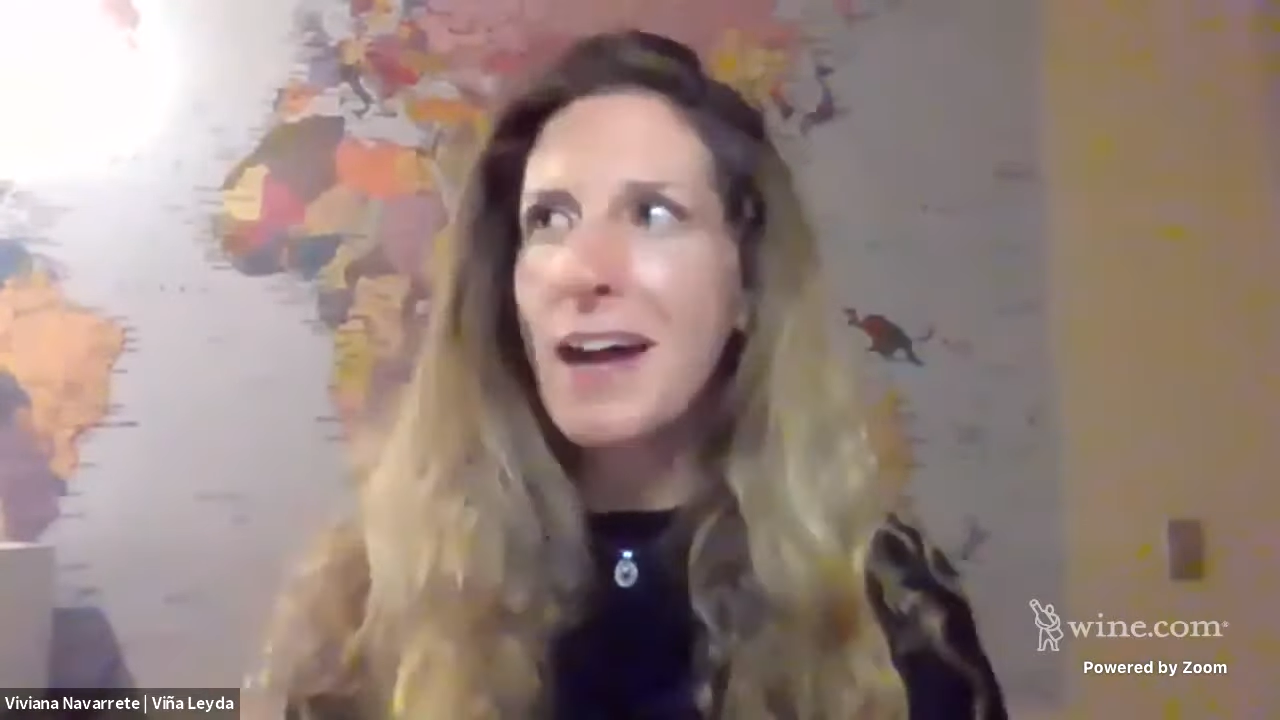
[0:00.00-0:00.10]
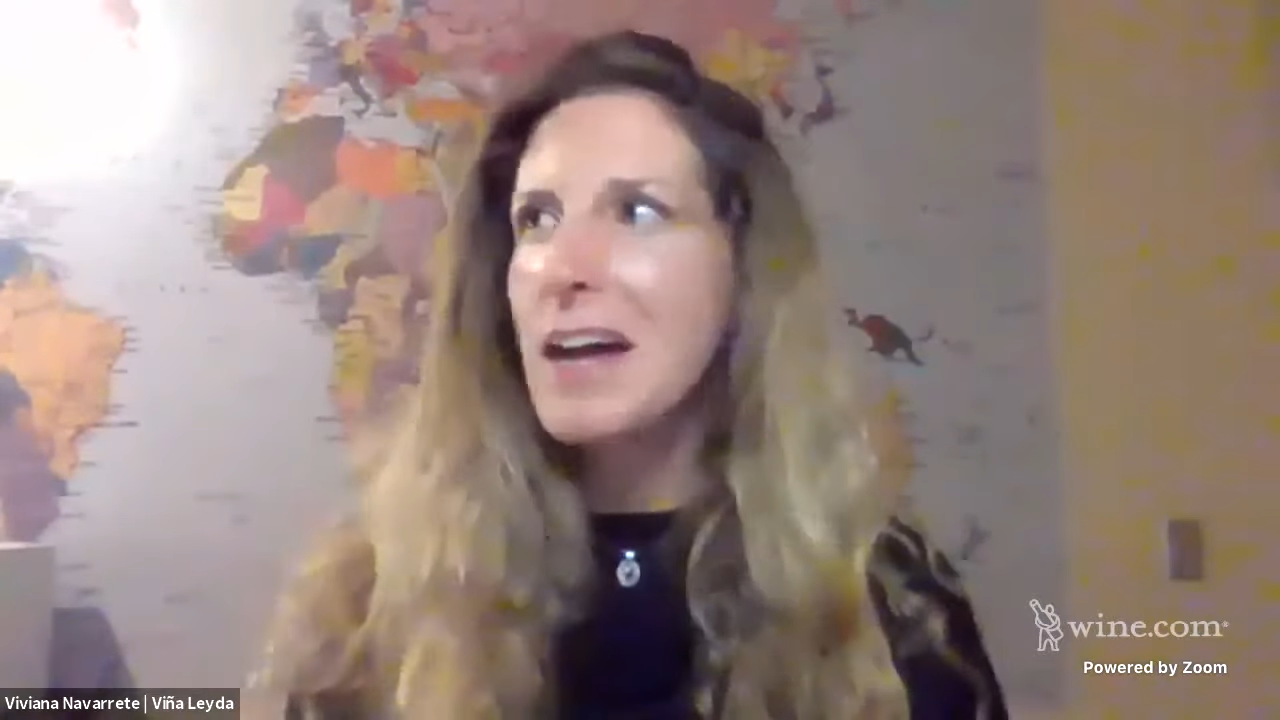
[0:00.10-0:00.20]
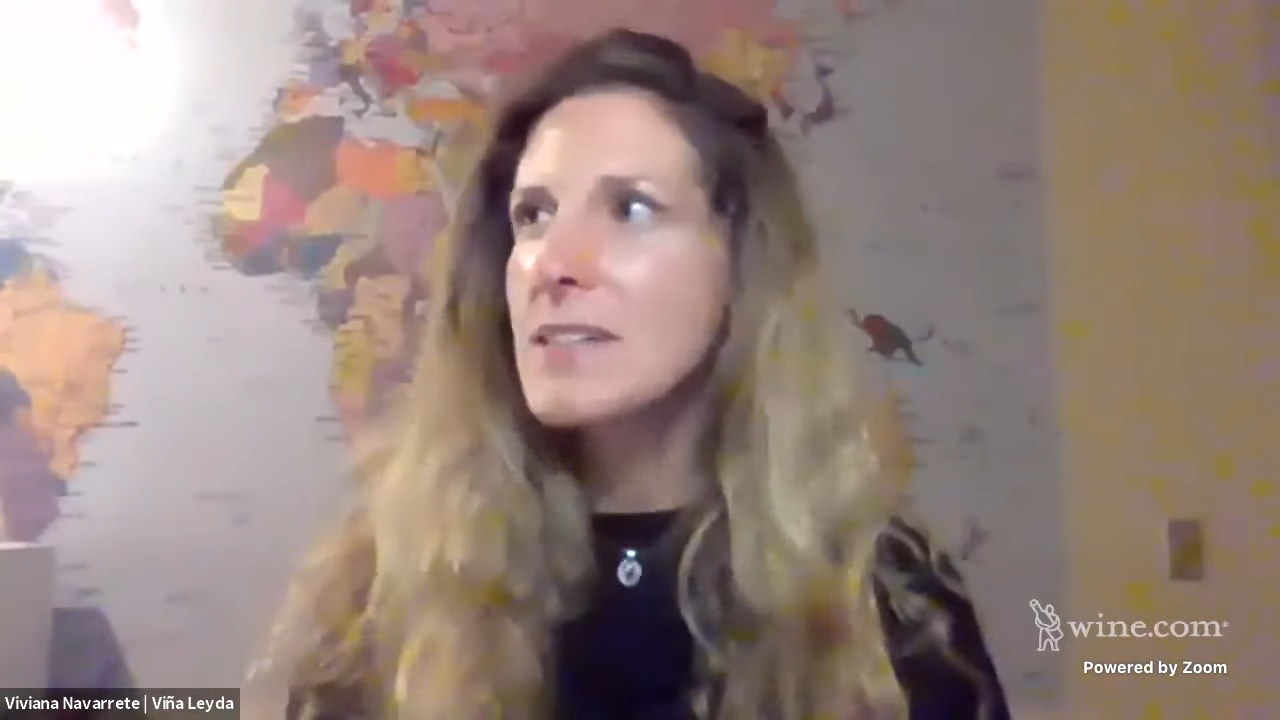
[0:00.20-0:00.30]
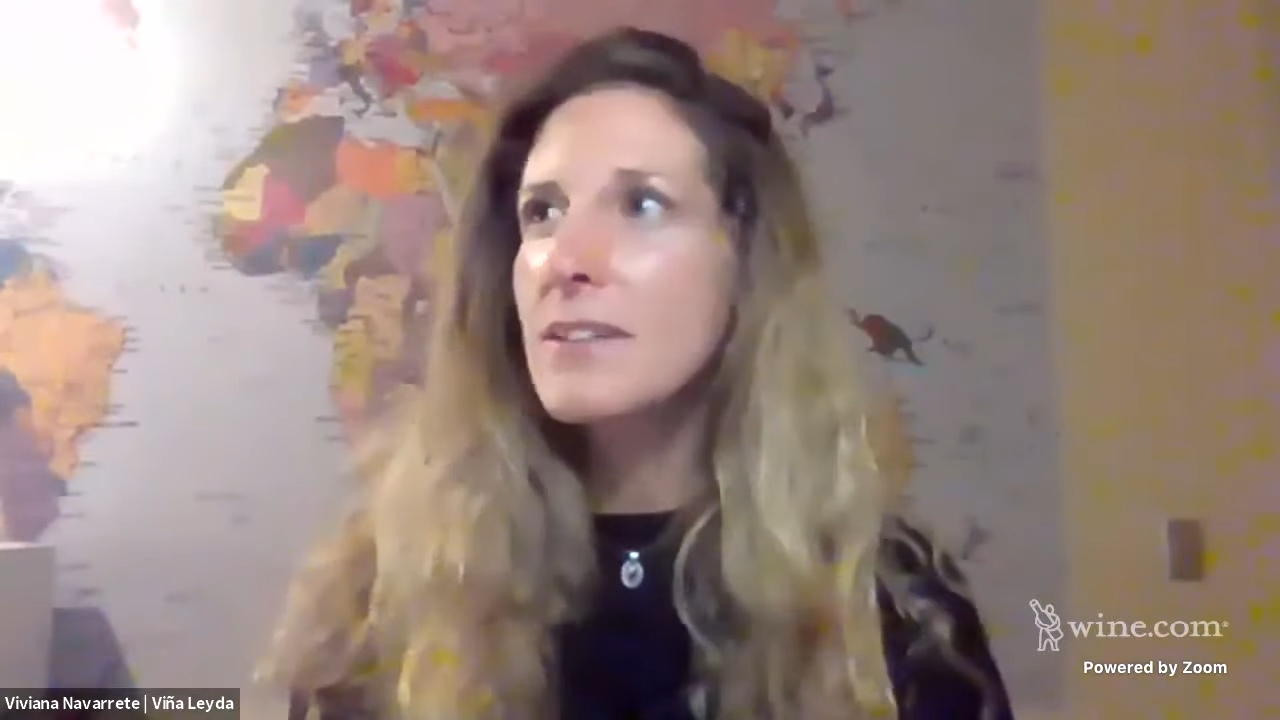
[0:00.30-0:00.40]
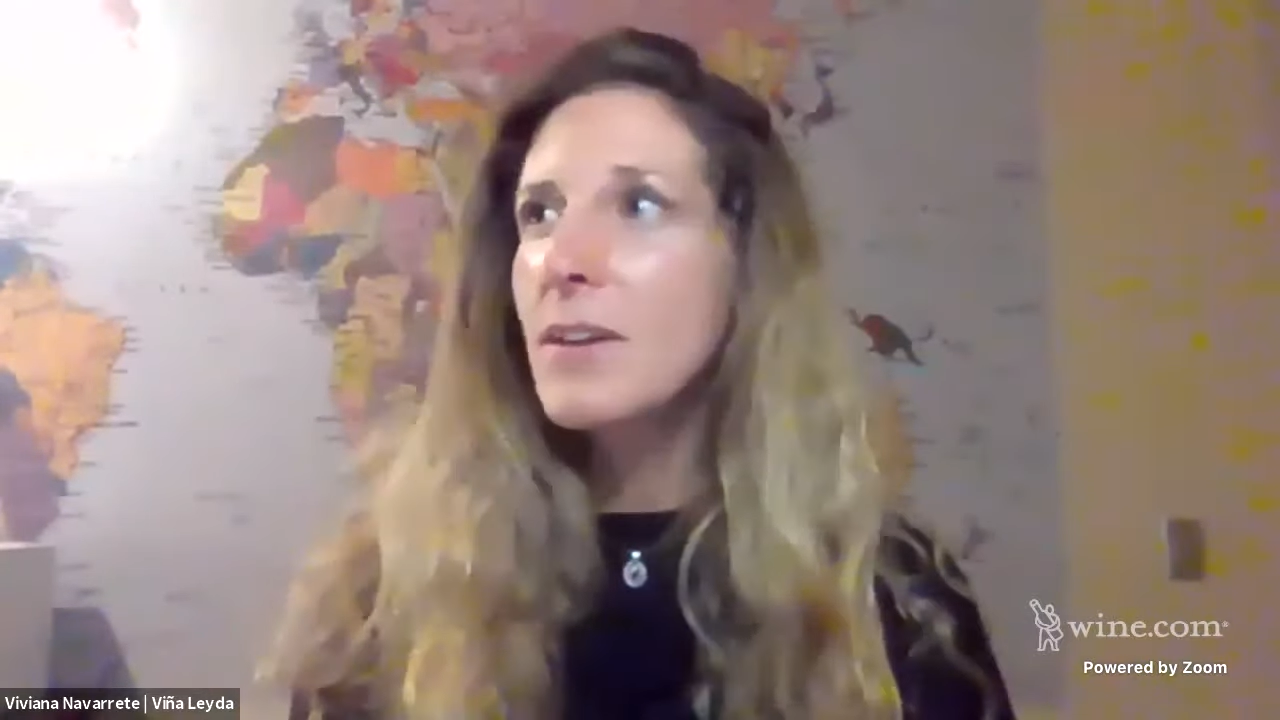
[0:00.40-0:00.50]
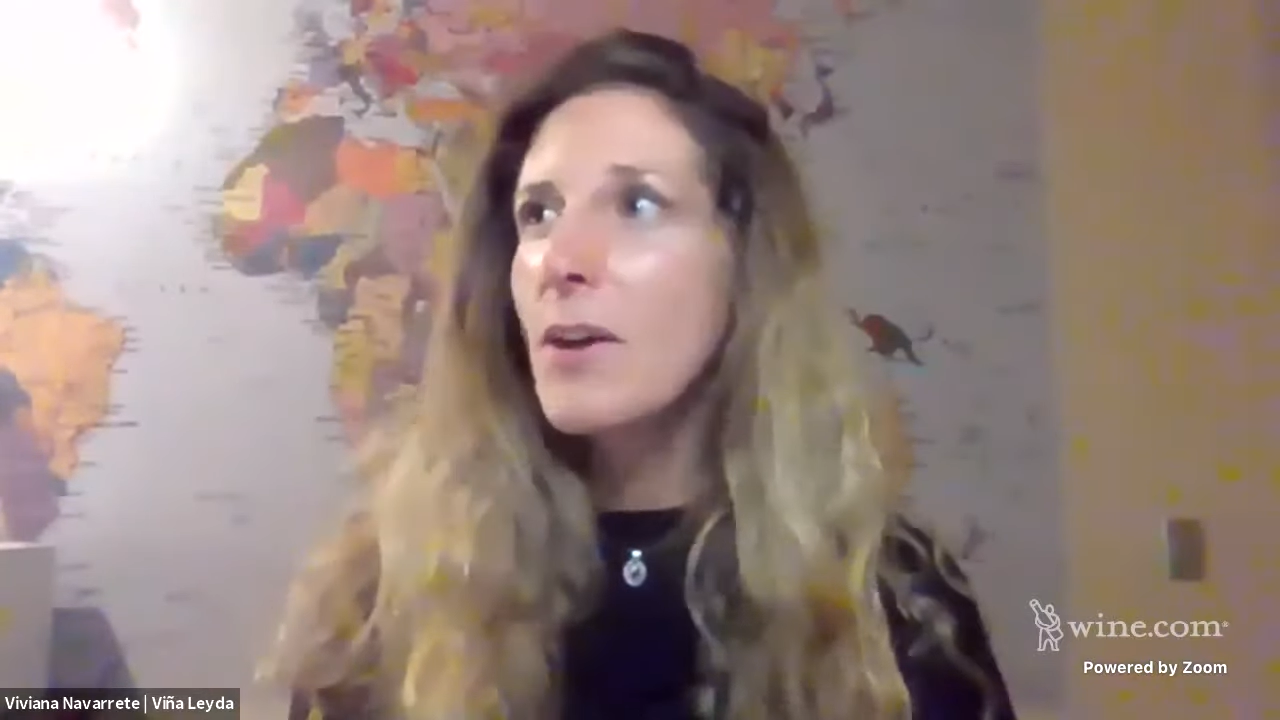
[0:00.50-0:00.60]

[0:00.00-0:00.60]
ask,